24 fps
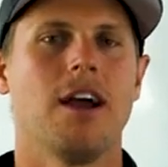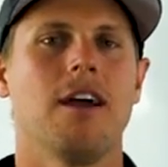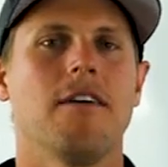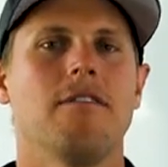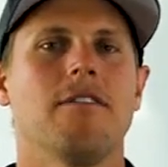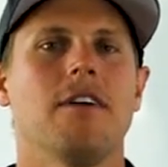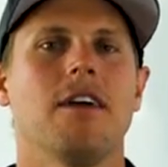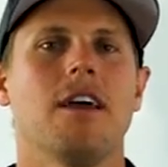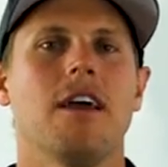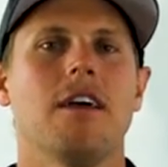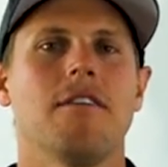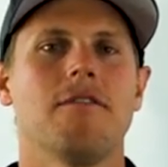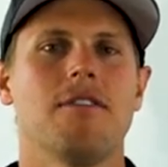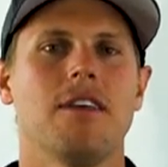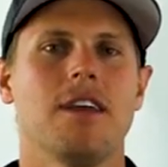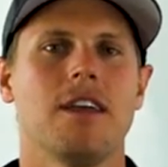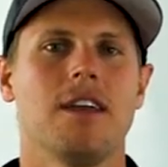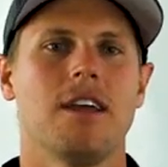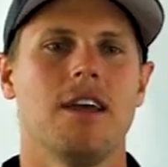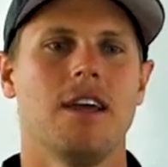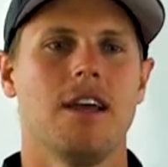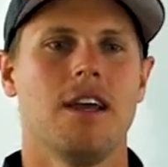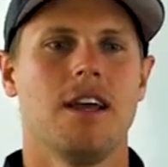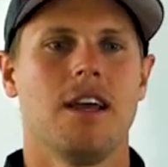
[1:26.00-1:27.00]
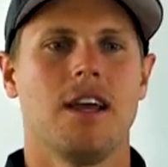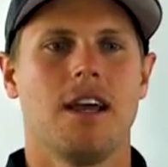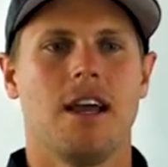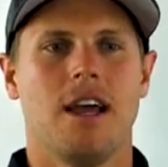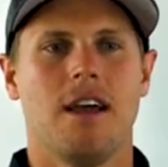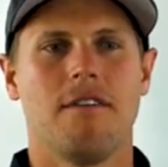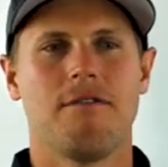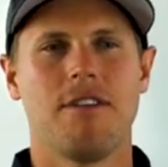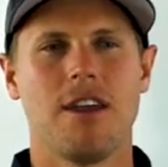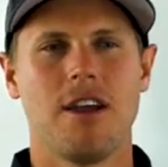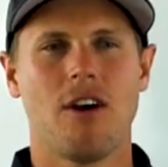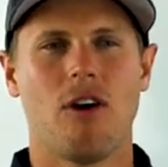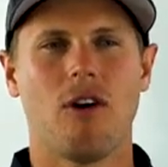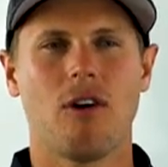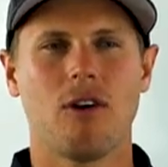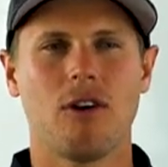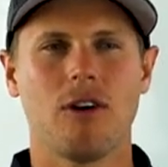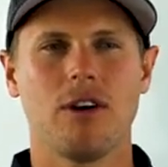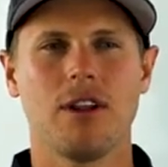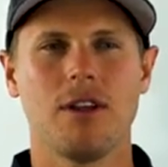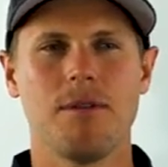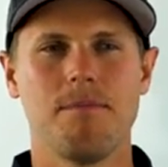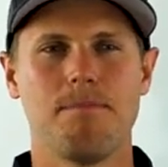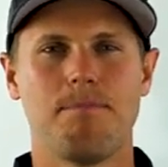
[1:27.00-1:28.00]
Have they
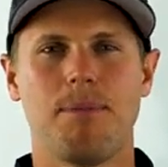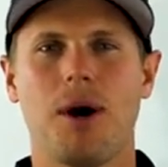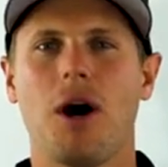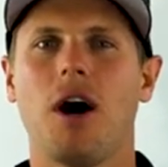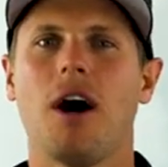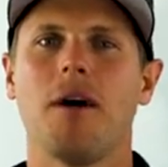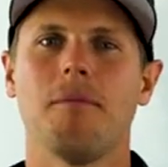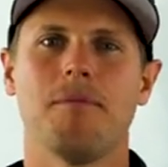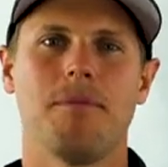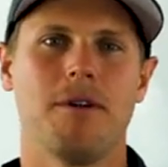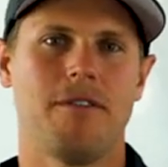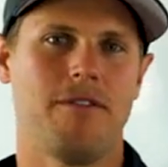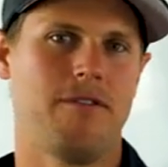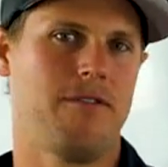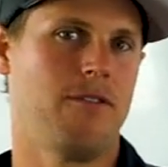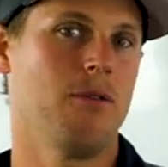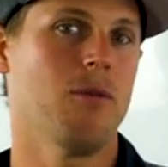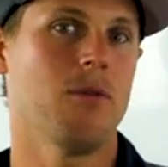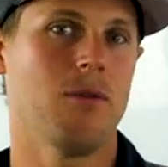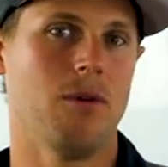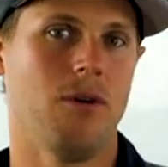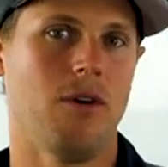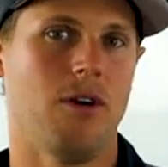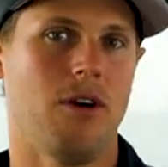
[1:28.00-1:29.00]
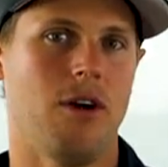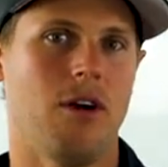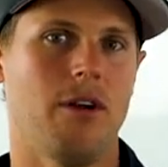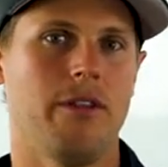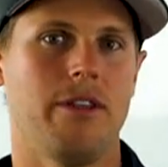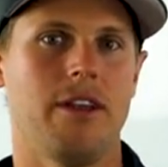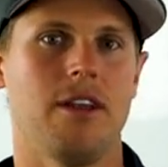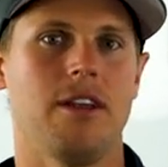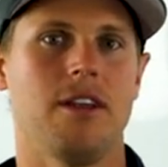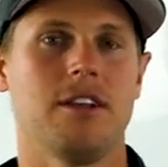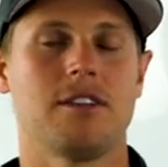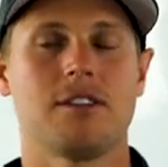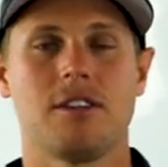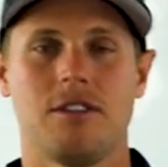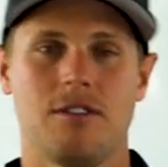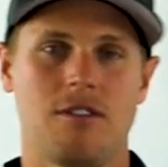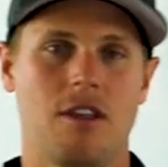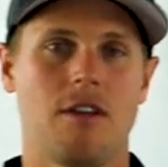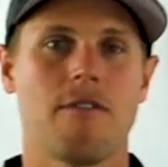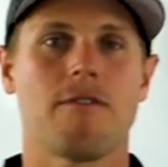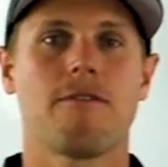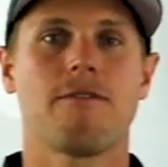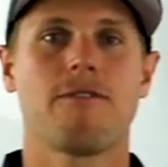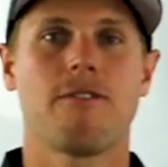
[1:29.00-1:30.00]
already bought before? Is it
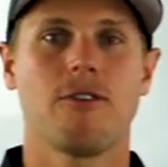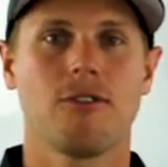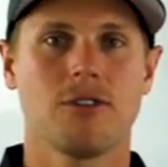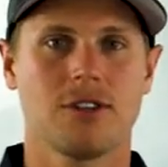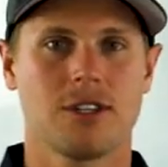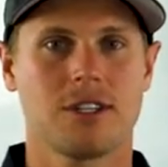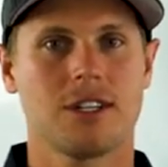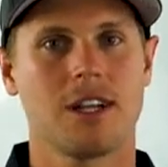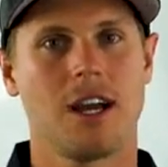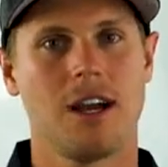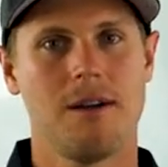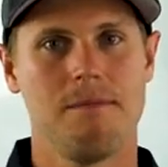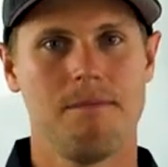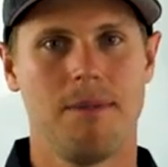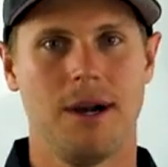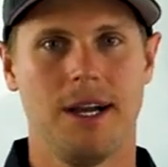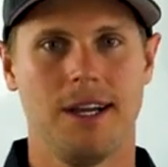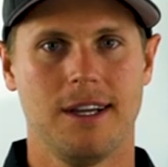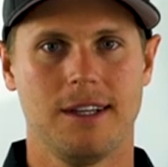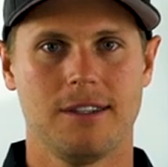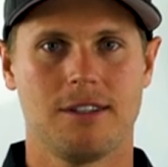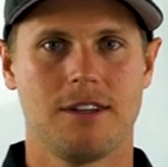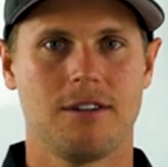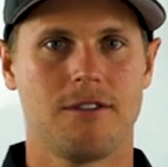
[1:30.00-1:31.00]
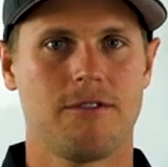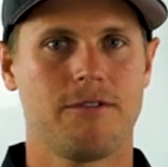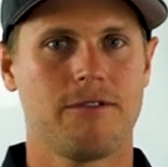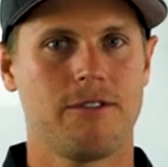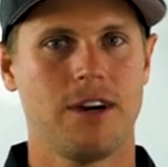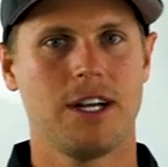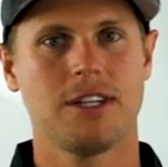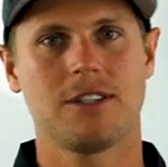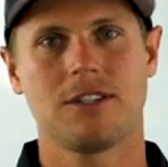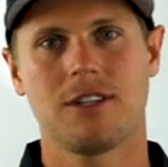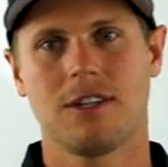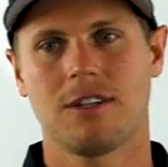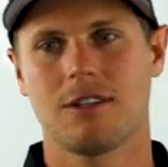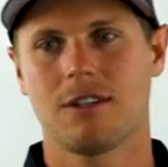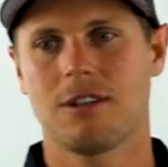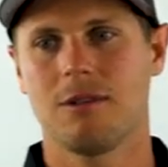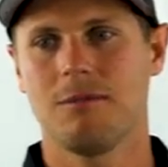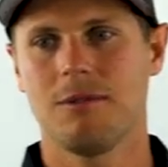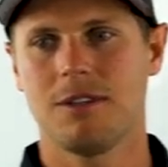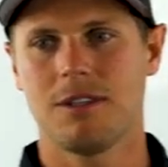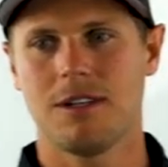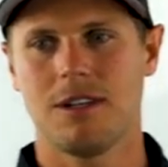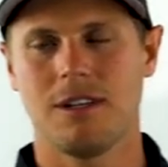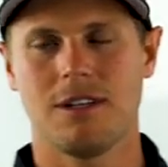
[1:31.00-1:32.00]
their first time buying? Is it a fresh
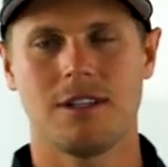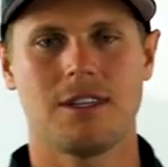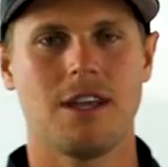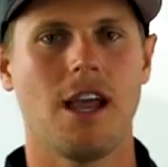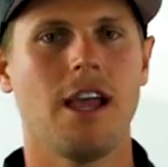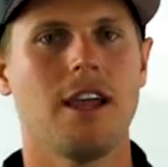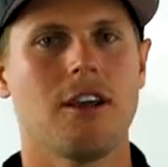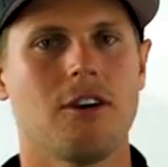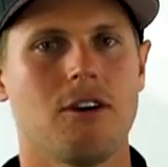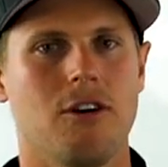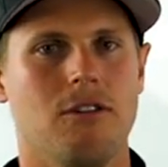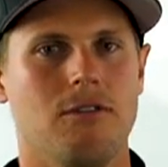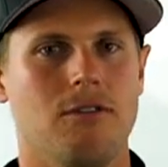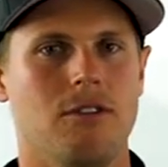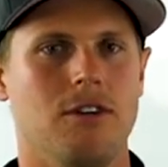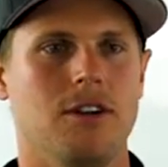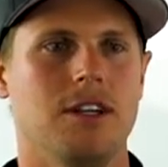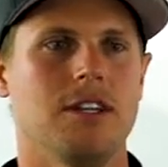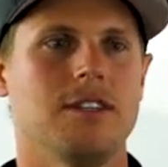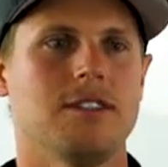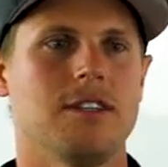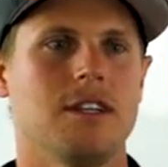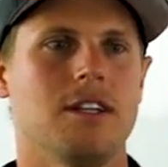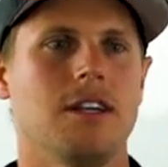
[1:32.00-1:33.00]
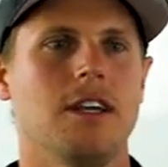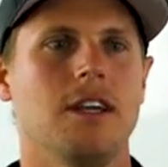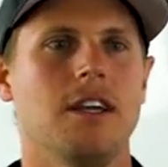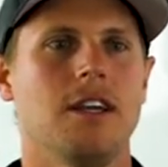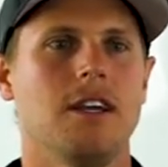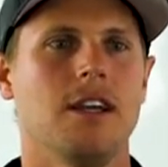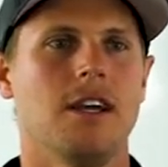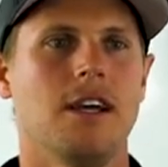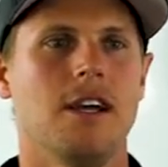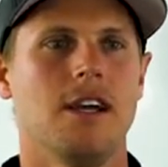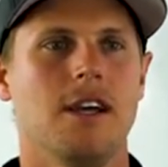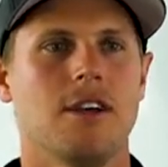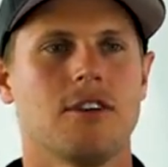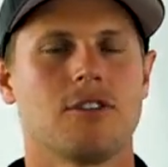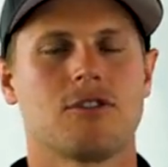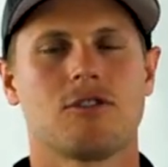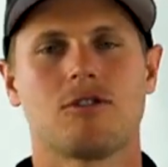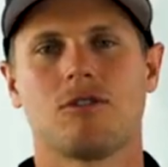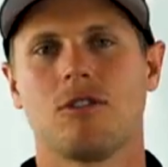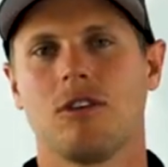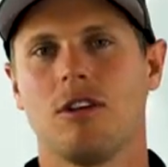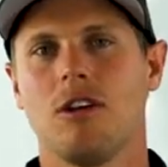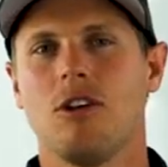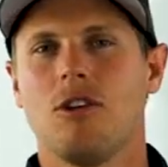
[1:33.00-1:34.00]
system? Is it a takeover? Is it a,
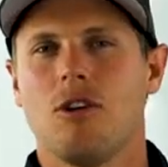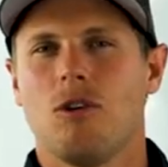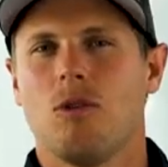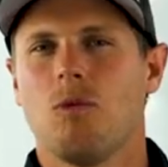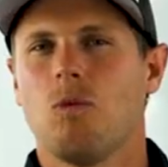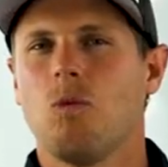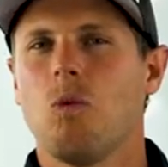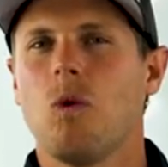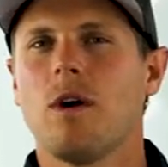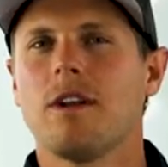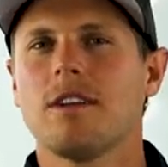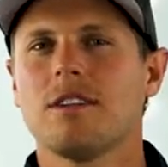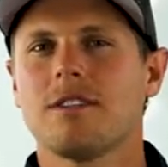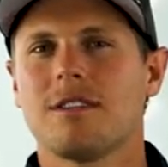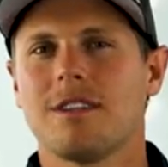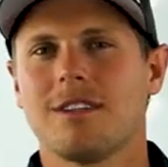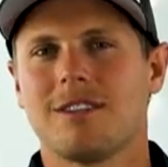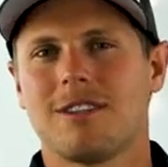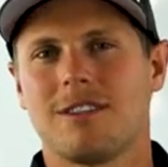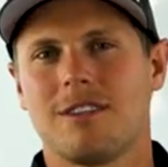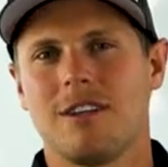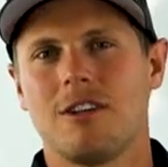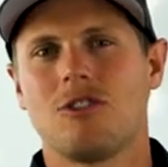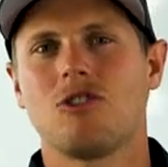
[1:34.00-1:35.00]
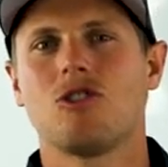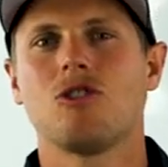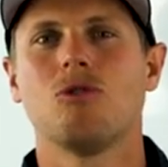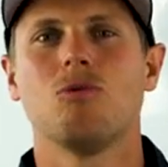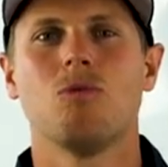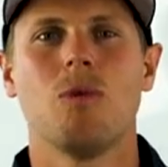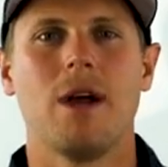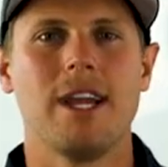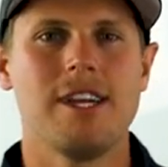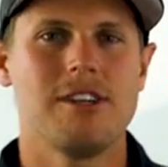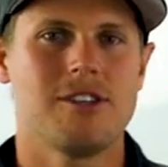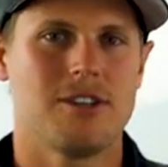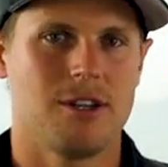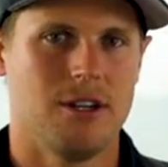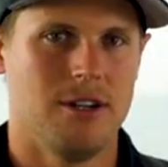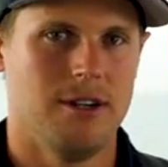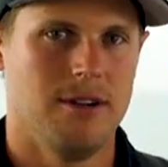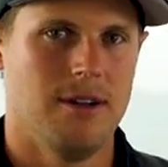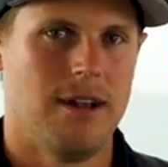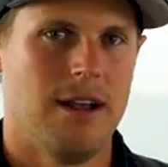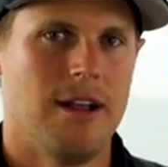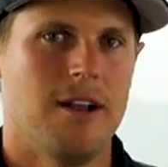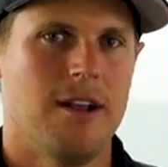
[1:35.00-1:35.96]
you know, what is the situation?